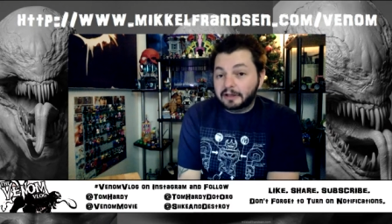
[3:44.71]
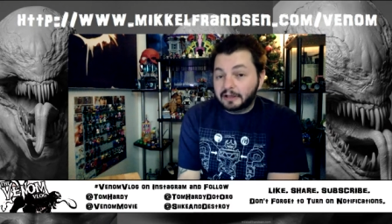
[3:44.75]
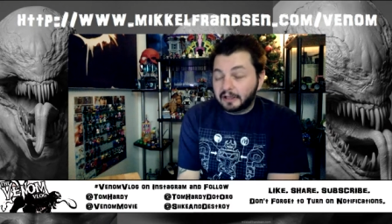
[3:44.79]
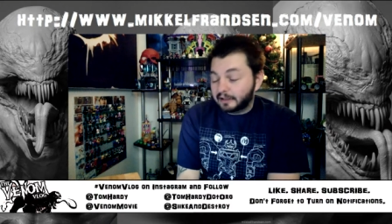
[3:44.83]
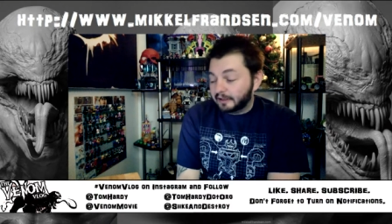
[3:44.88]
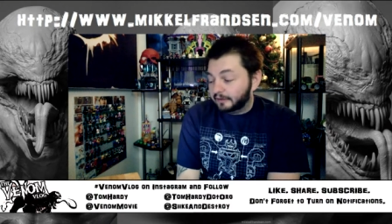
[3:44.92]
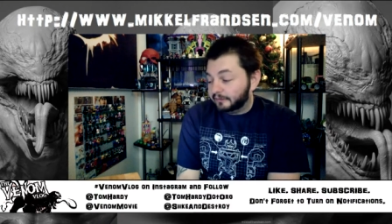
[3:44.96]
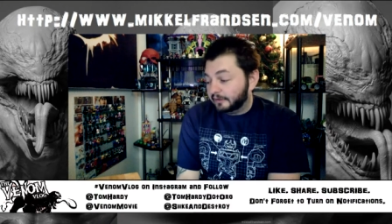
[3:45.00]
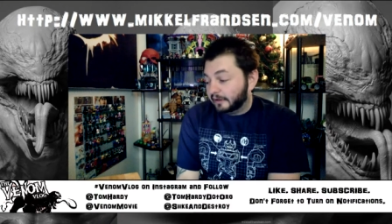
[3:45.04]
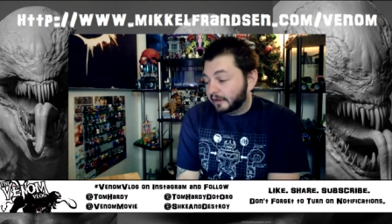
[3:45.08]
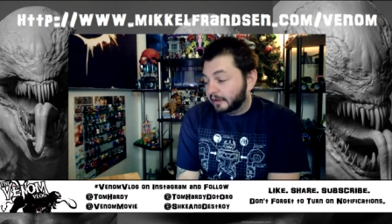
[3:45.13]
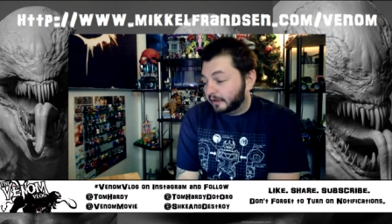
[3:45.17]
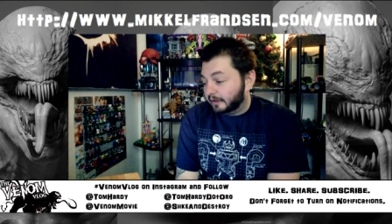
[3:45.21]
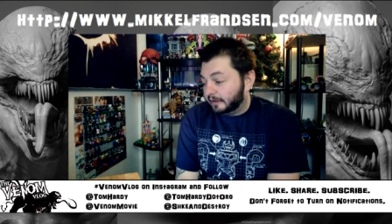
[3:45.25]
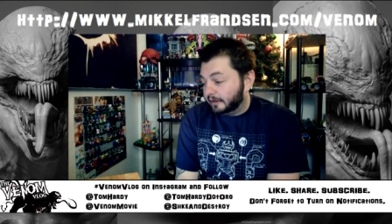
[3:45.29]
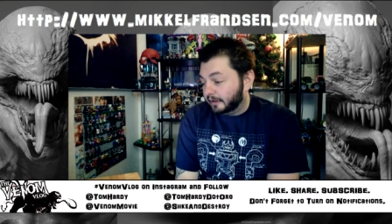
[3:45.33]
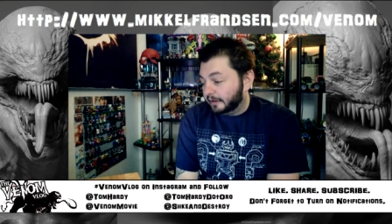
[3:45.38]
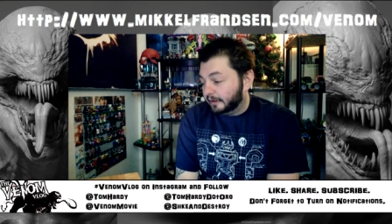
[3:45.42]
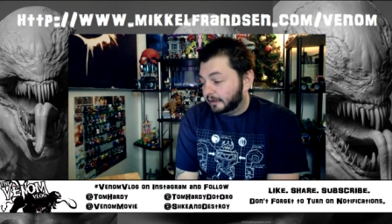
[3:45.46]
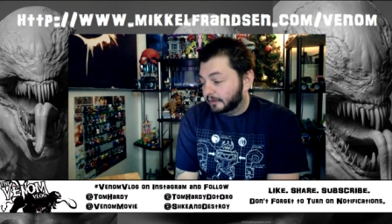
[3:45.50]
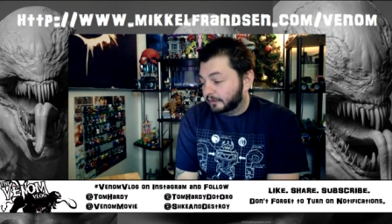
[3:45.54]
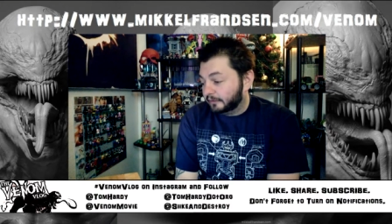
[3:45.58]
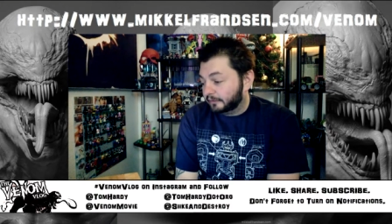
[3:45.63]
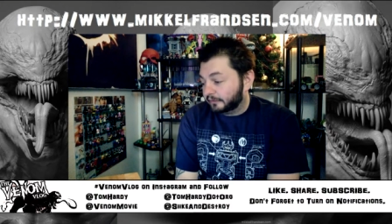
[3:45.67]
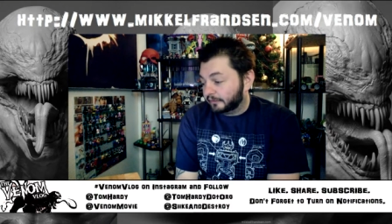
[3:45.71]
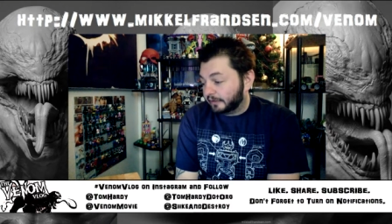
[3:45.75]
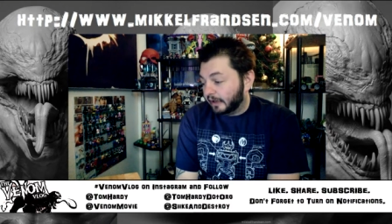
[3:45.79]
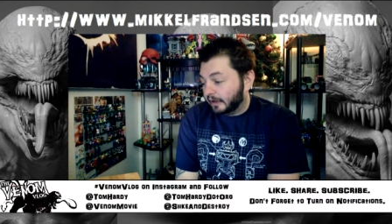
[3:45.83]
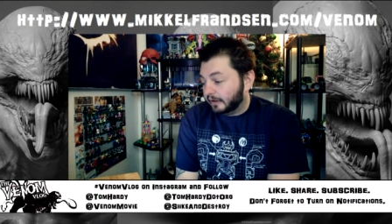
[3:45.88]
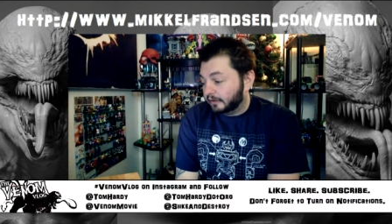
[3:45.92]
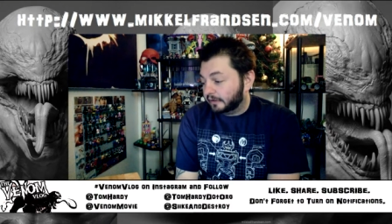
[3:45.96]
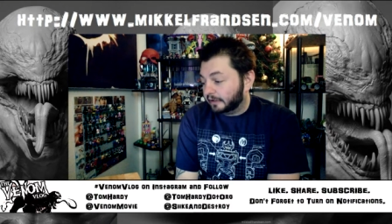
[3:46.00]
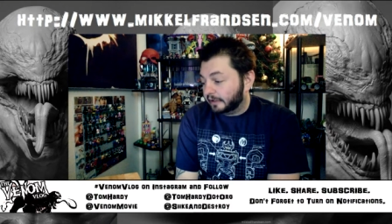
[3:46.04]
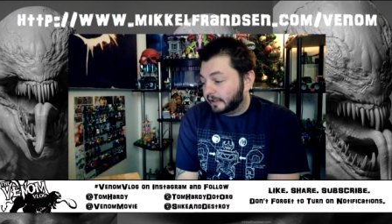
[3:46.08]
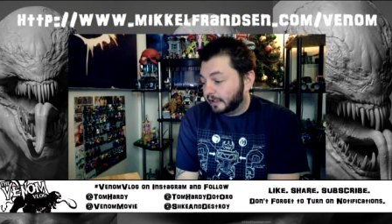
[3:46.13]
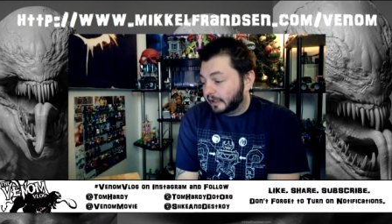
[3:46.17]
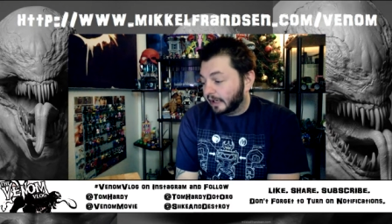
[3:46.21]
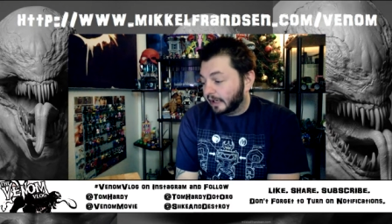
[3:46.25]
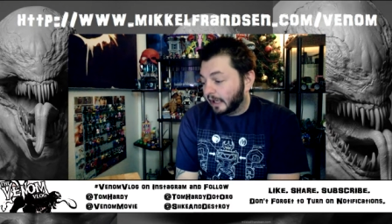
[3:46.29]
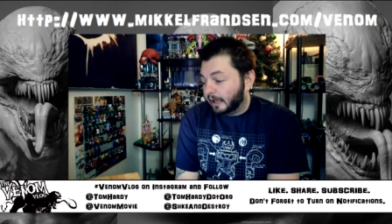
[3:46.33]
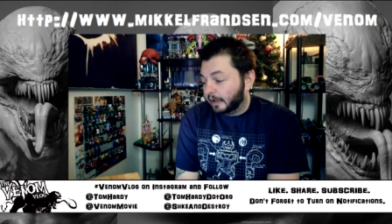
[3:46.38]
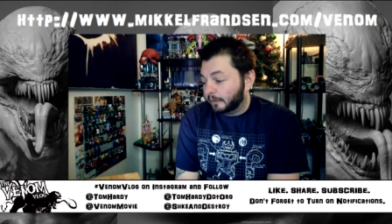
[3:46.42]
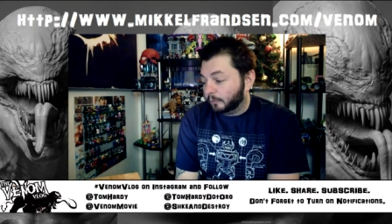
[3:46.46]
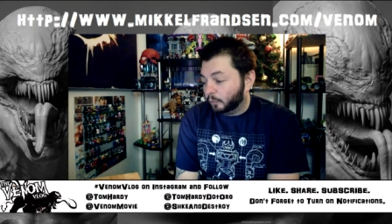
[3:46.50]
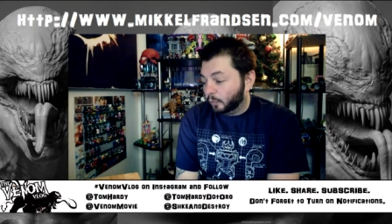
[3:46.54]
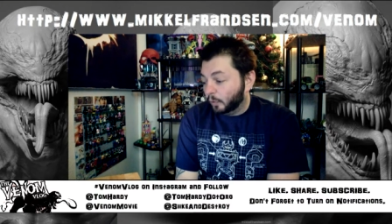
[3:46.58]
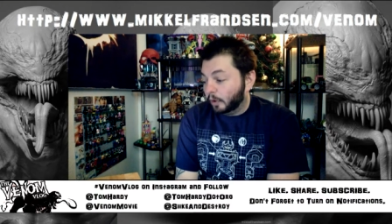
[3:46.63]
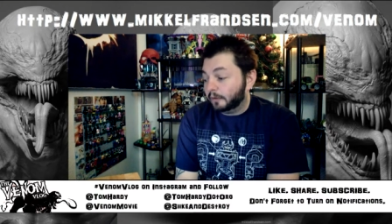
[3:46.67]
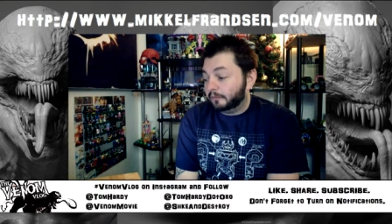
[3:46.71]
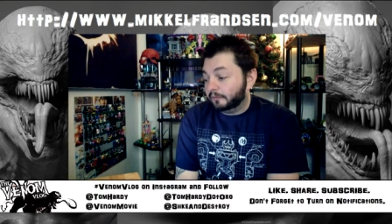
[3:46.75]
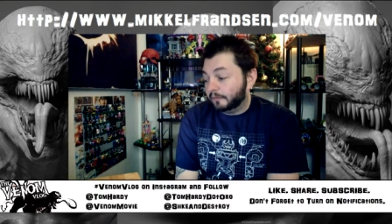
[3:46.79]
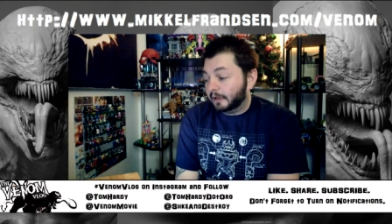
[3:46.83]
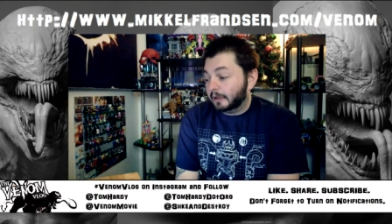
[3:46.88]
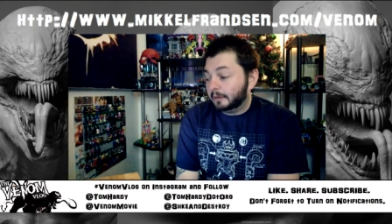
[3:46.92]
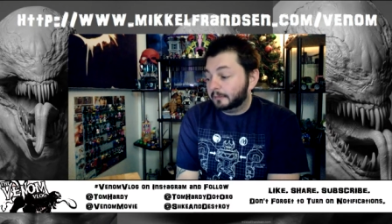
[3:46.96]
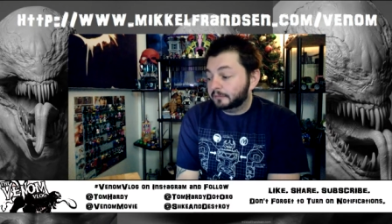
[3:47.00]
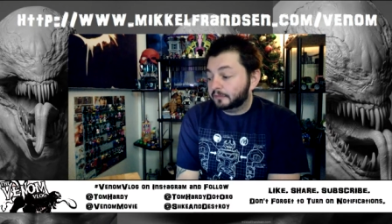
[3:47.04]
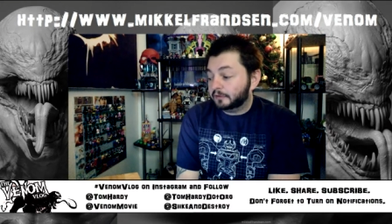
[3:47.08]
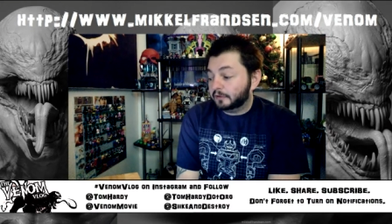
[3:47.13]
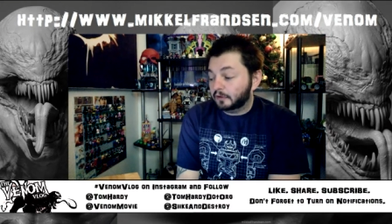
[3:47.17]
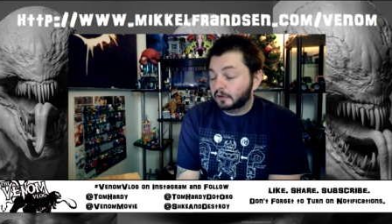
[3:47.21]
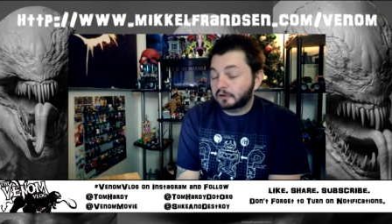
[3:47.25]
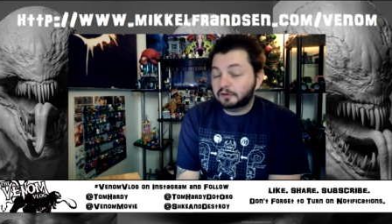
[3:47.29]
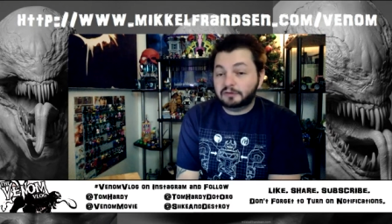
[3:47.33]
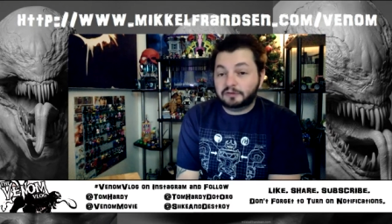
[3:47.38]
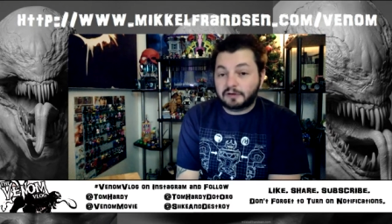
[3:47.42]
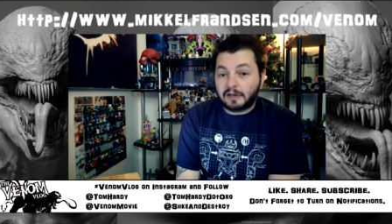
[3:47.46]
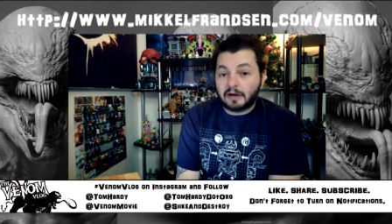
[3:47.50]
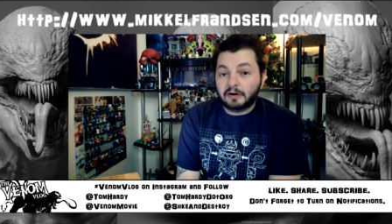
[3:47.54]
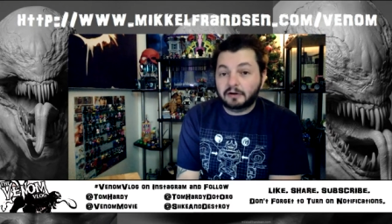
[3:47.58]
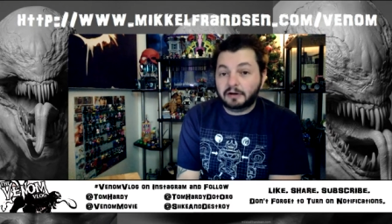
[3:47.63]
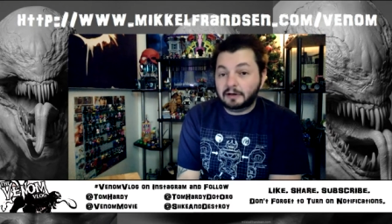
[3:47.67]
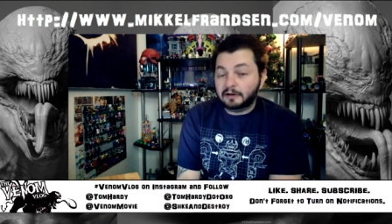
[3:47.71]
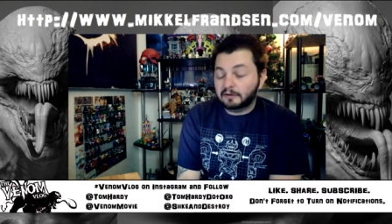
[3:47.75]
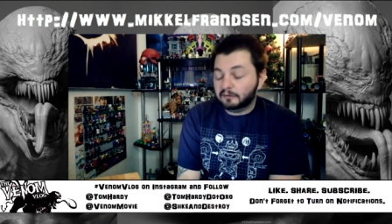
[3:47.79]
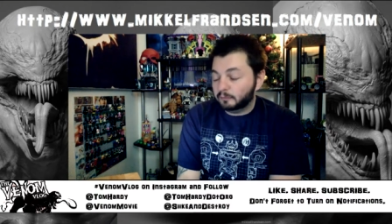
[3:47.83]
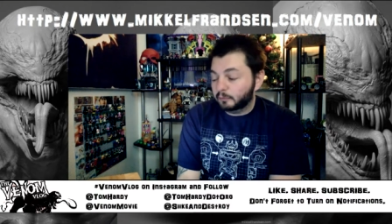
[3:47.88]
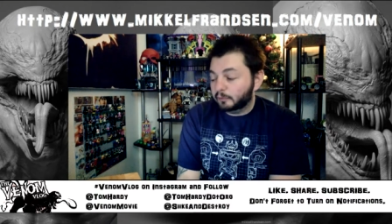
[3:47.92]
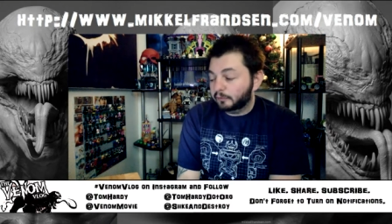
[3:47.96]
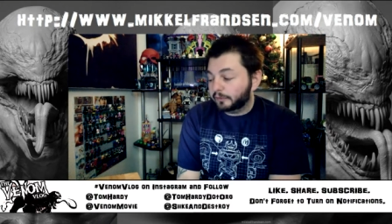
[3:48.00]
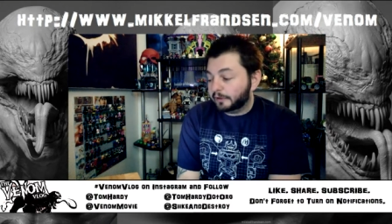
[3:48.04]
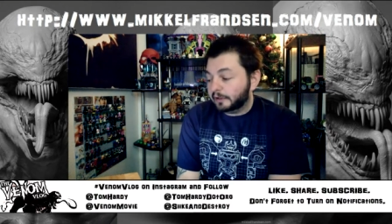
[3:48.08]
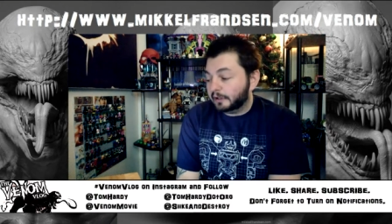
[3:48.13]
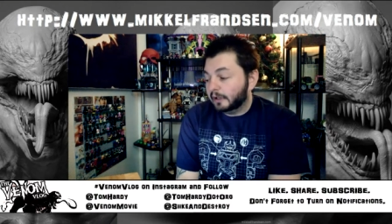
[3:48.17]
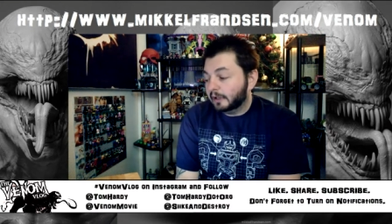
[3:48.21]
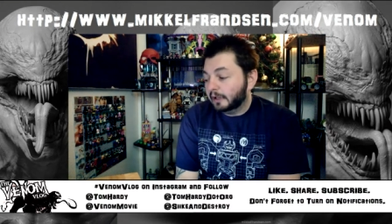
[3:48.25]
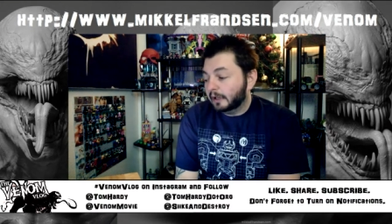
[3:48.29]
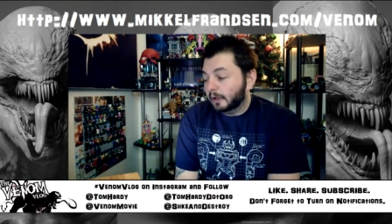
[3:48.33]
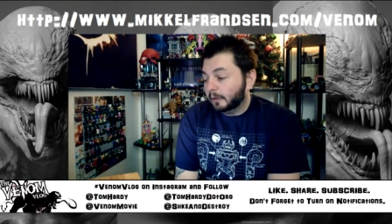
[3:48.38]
Like I said, uh, it looks scary, and I want Venom to look scary in this movie.